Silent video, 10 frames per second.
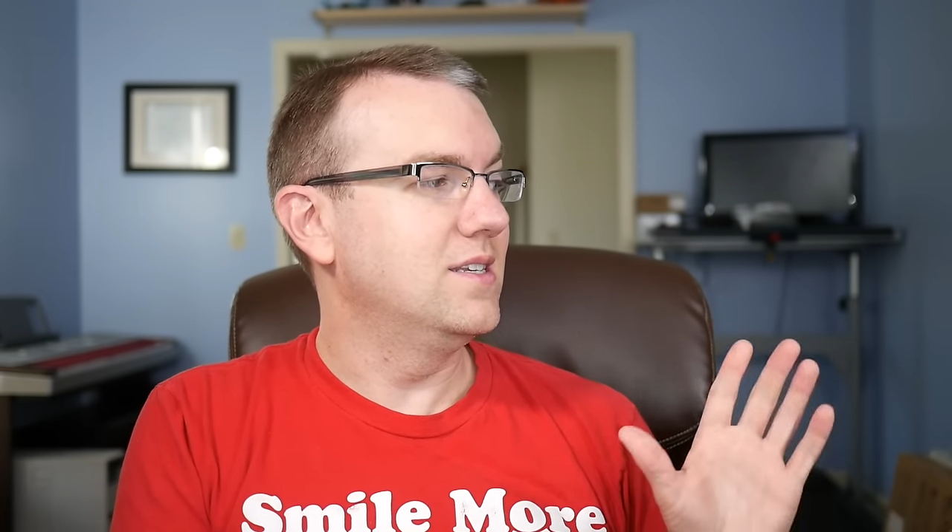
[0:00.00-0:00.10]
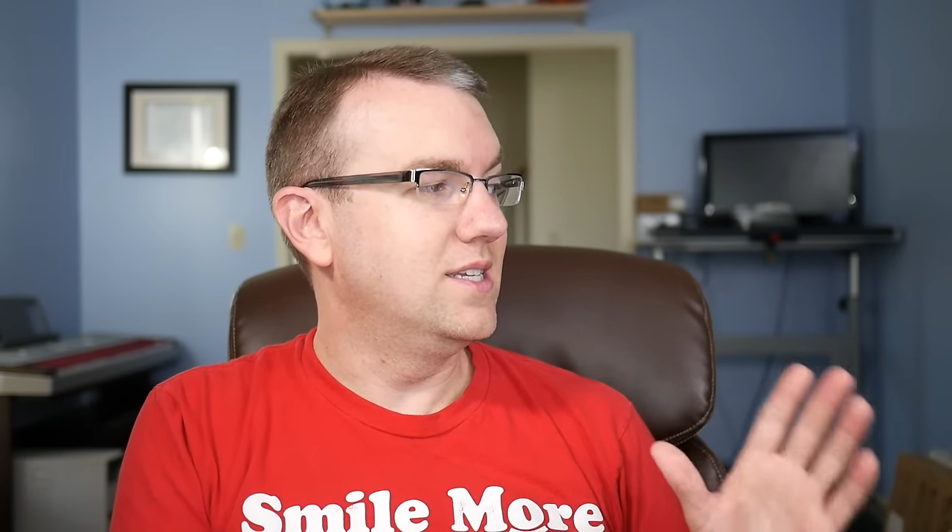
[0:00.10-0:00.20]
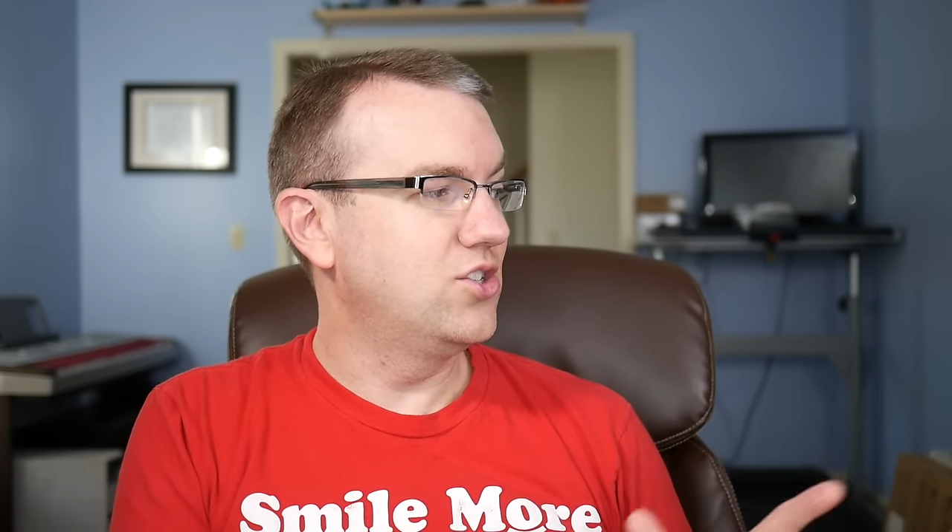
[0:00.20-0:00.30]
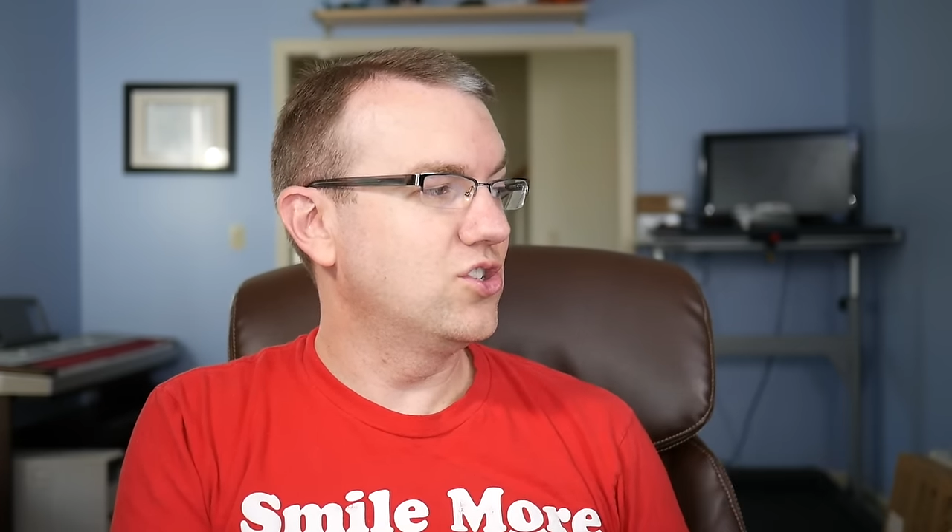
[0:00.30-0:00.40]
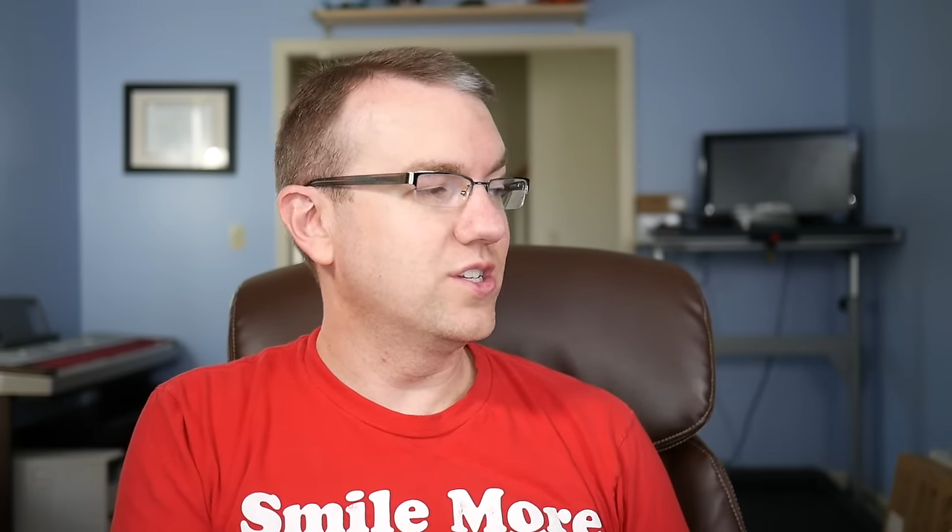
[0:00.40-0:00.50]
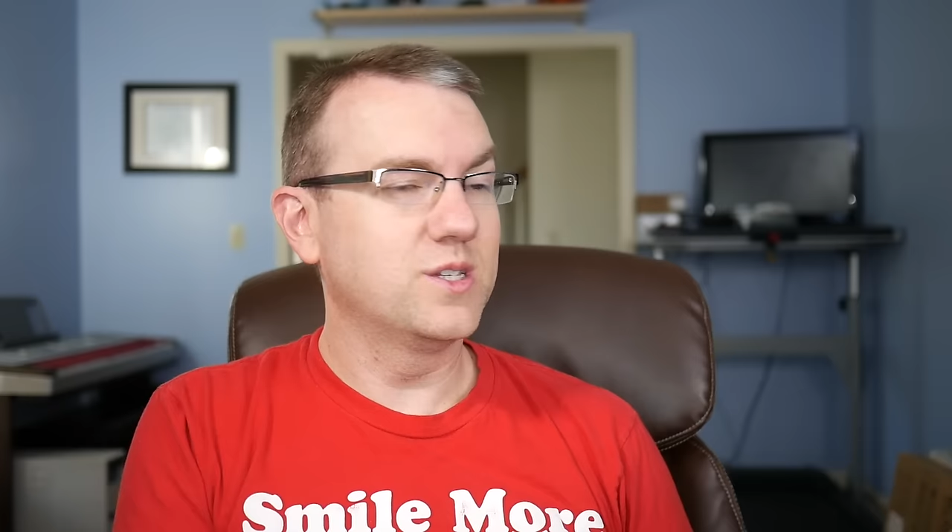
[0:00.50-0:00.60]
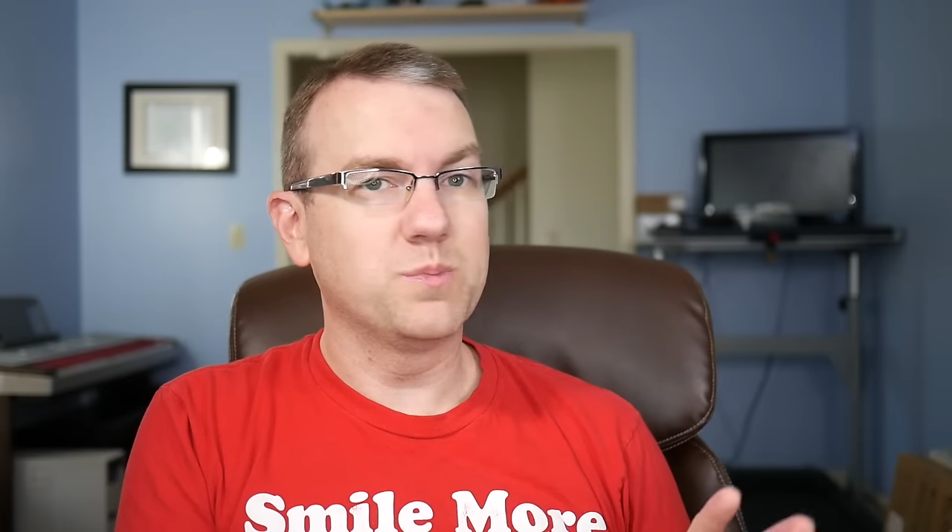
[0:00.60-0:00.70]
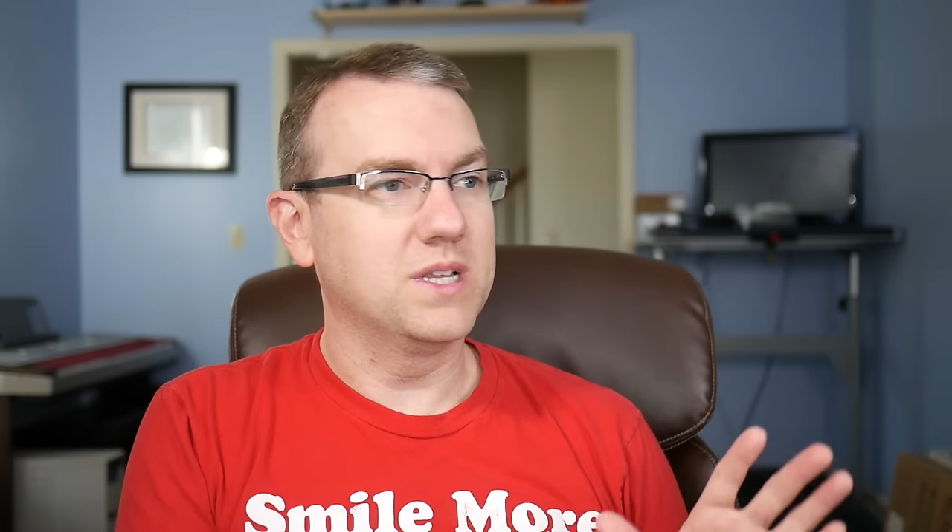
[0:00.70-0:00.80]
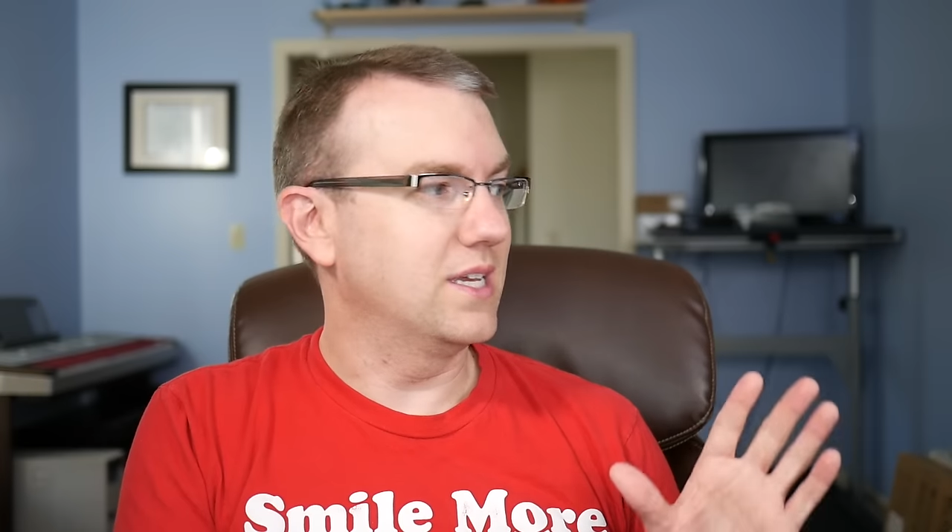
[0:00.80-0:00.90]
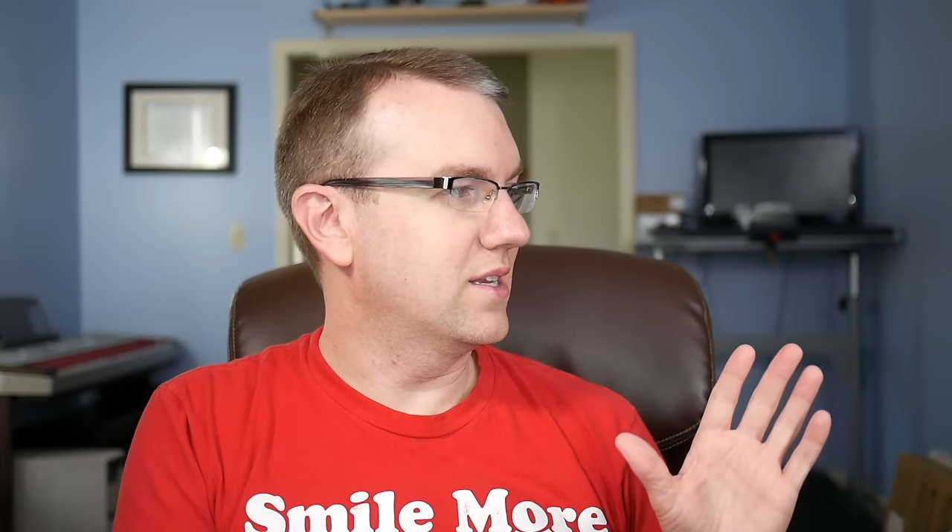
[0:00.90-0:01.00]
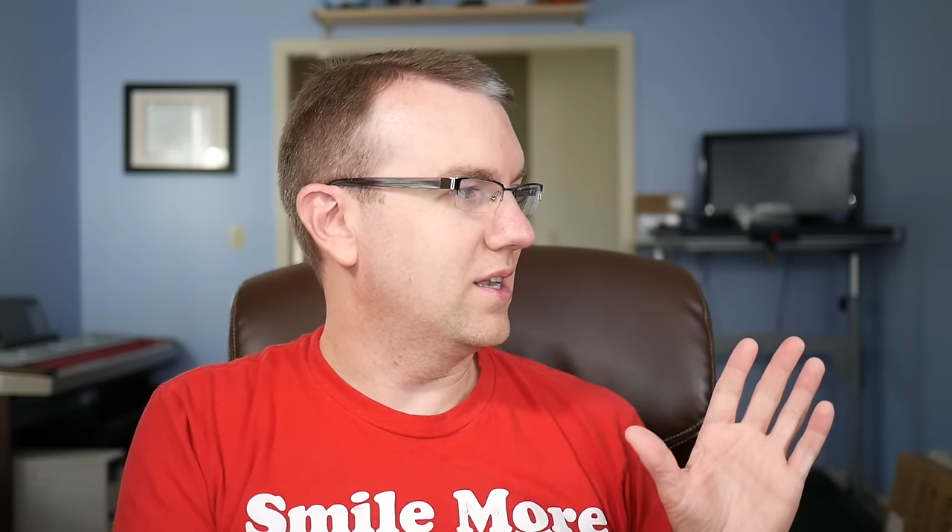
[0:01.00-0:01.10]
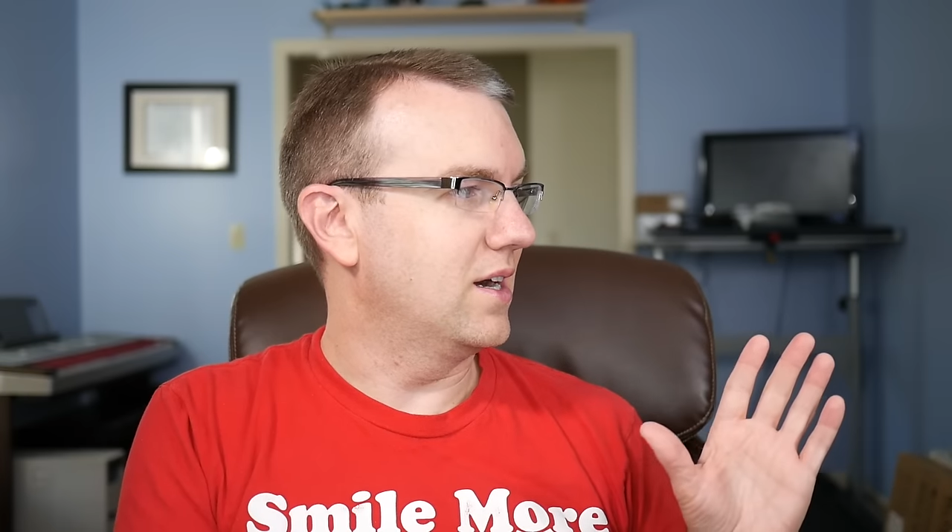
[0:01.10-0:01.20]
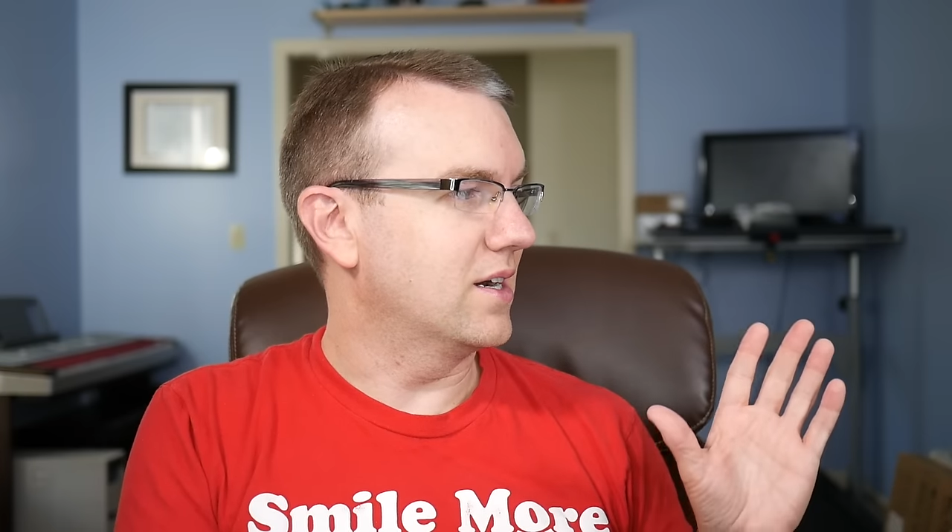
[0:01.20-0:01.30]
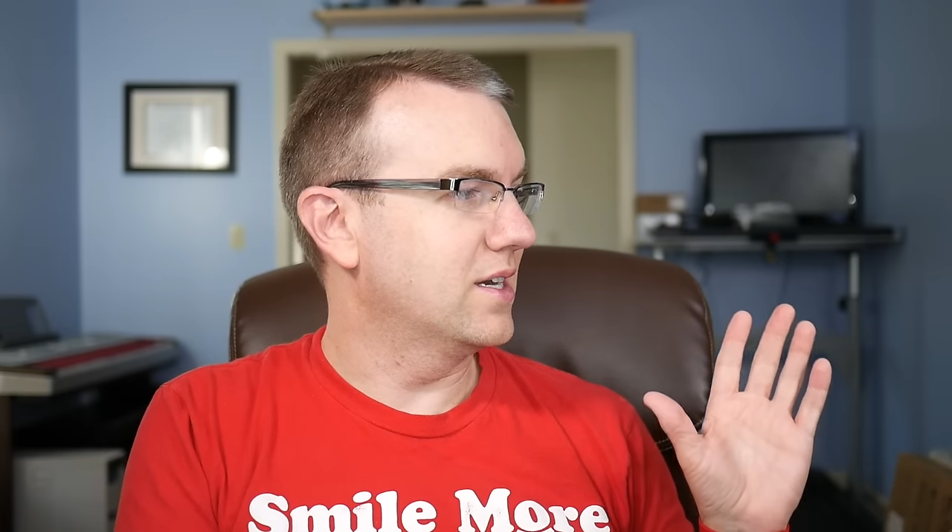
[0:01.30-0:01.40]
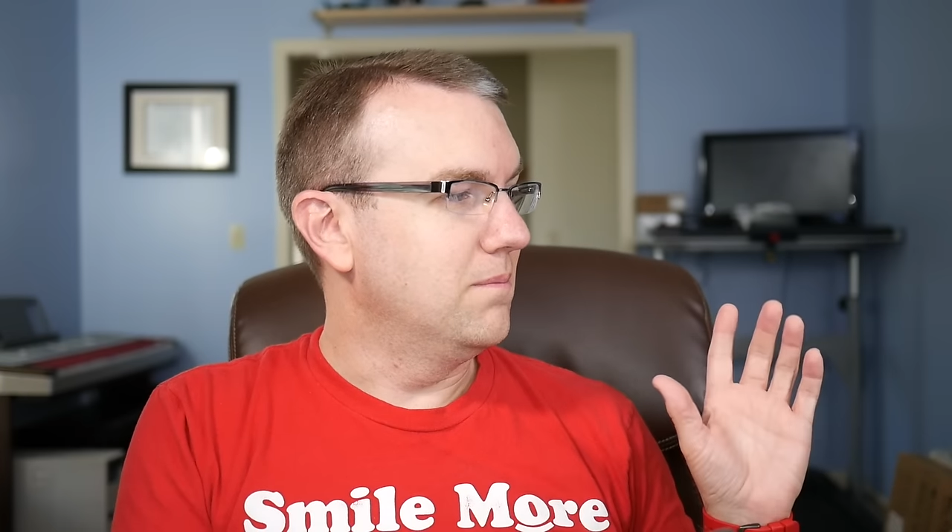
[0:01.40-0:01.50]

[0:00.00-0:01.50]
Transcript: digital display clock,